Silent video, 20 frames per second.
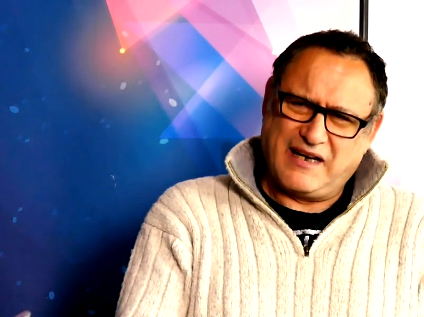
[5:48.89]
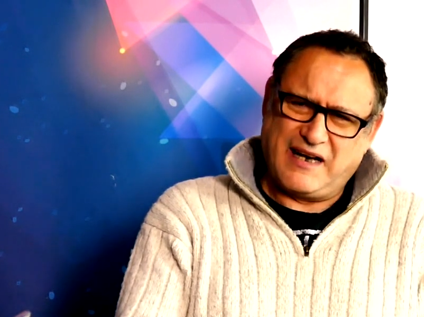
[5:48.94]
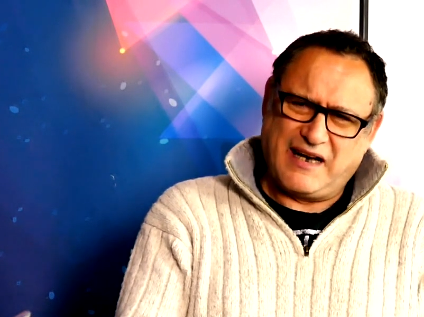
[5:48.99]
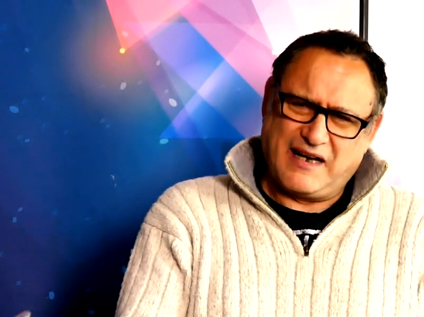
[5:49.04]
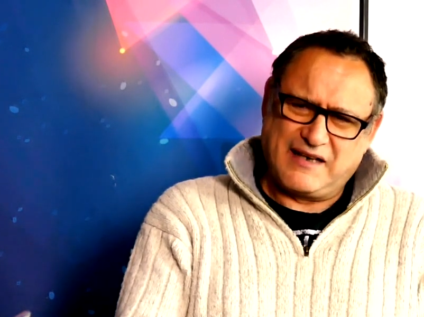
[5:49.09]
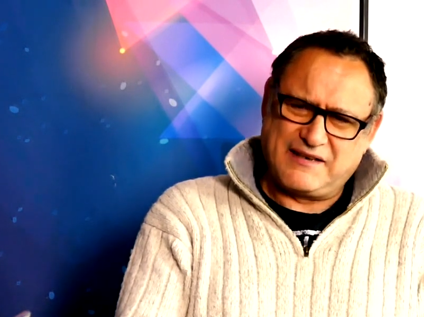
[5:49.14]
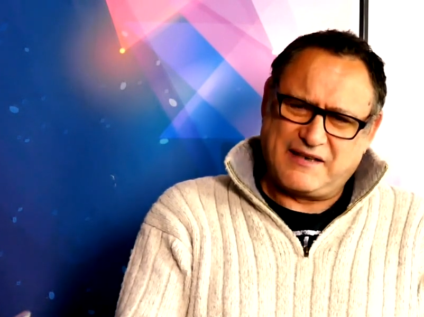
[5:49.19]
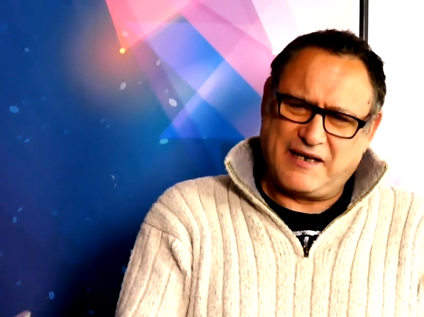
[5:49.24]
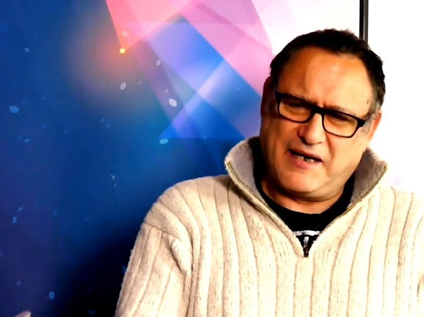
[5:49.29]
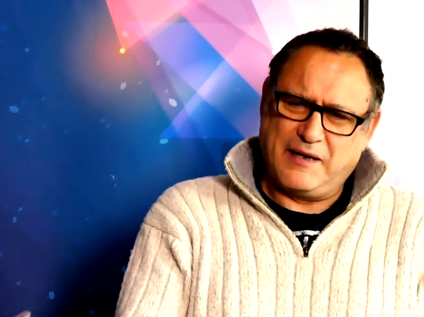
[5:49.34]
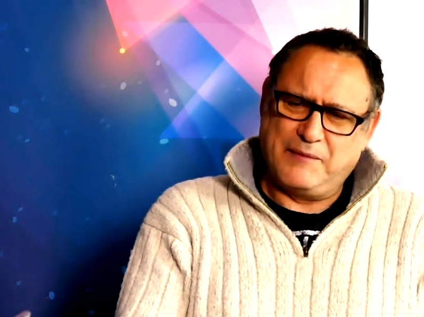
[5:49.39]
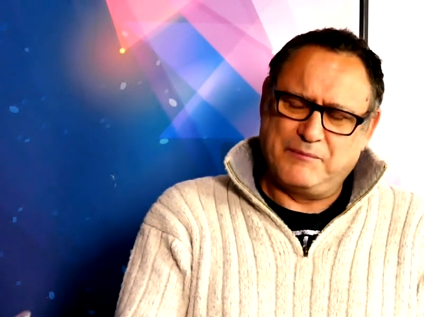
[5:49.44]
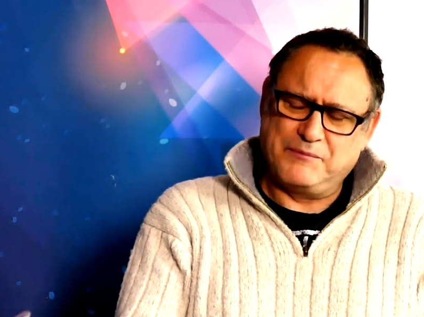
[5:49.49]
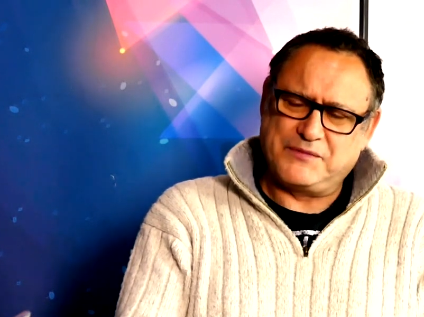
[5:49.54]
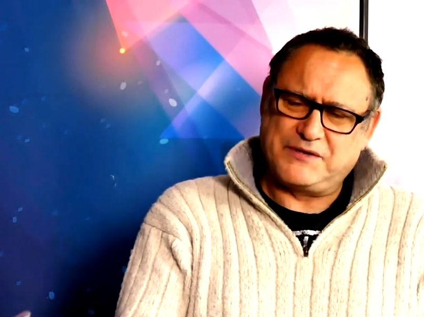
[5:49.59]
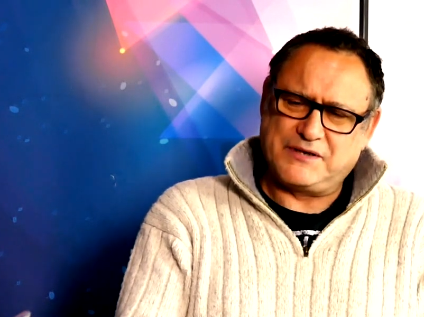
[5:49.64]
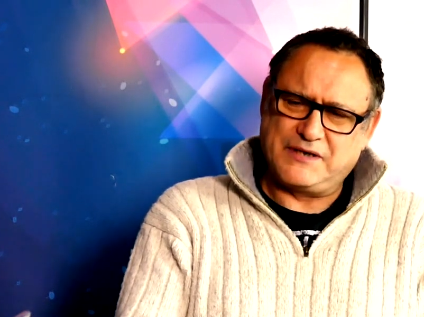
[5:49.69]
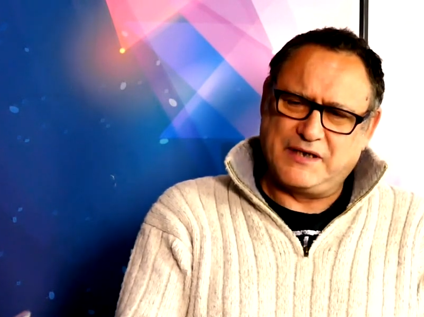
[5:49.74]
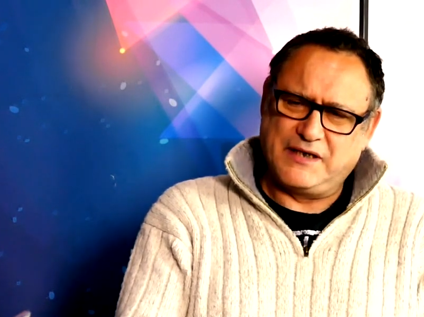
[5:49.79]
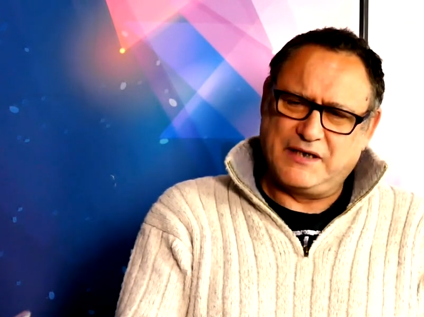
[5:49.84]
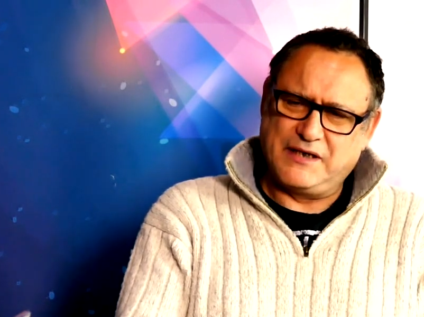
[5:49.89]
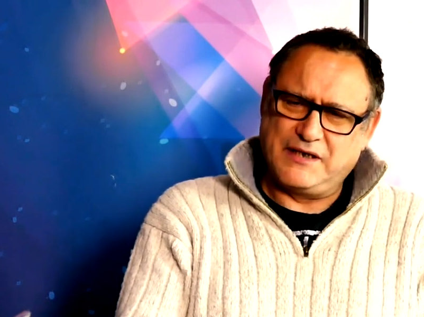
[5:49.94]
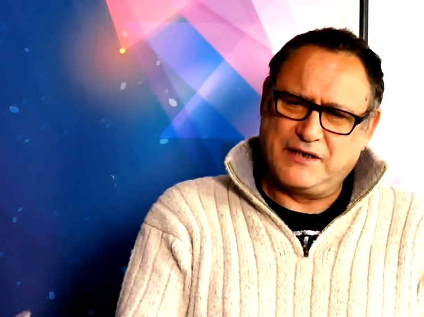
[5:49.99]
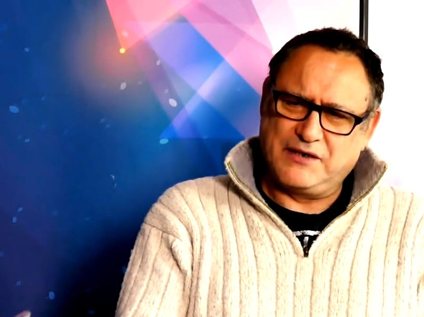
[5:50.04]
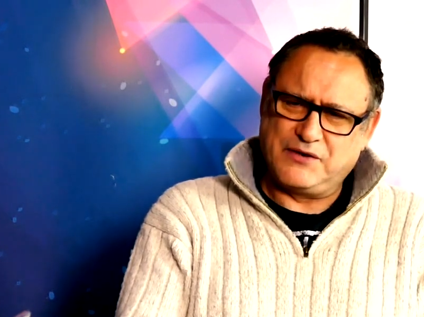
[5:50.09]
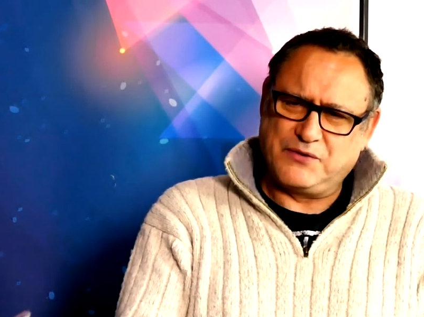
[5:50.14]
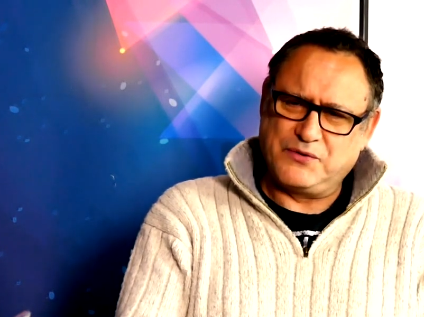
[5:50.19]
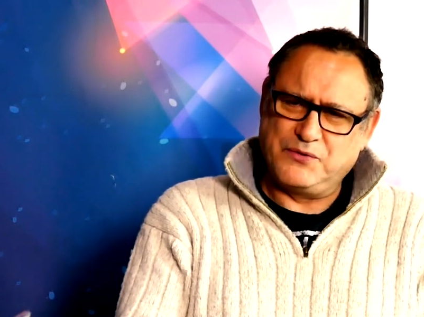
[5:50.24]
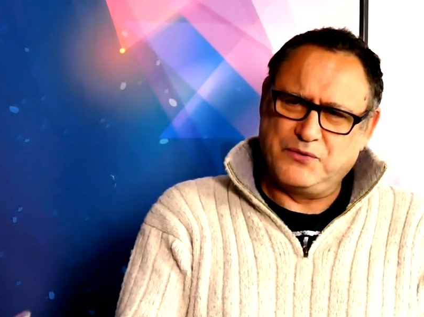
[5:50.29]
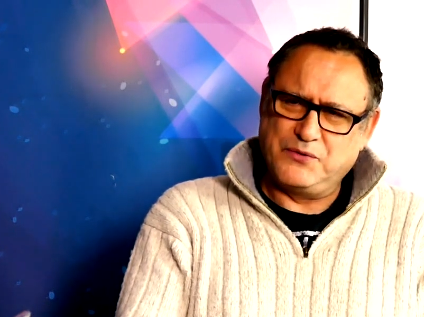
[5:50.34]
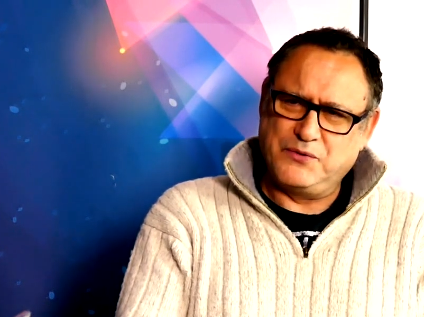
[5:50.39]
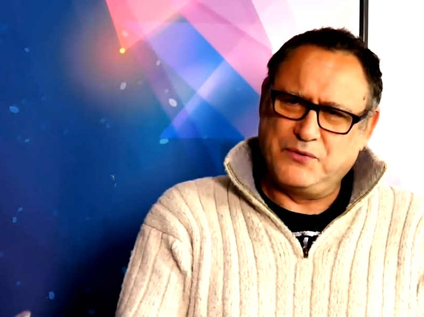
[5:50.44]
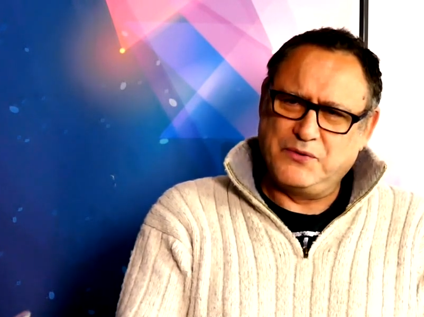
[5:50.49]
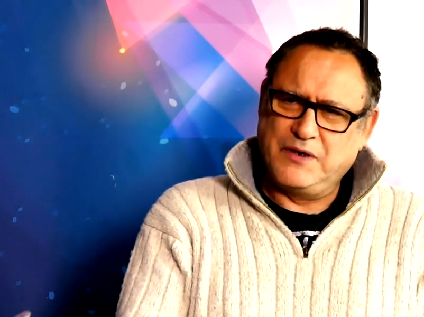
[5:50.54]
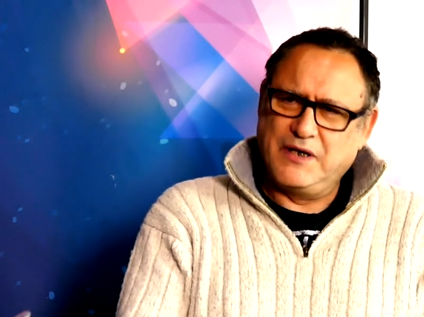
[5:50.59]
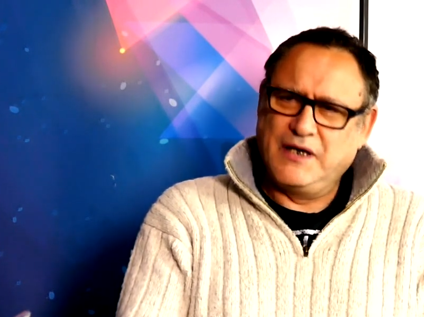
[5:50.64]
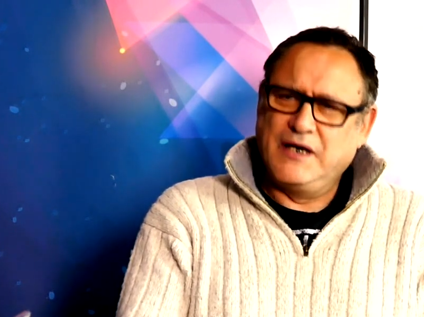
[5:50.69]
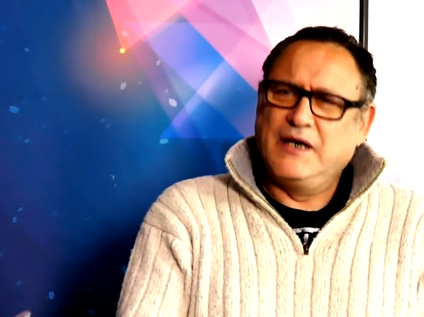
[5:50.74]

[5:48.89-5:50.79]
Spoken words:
attempt to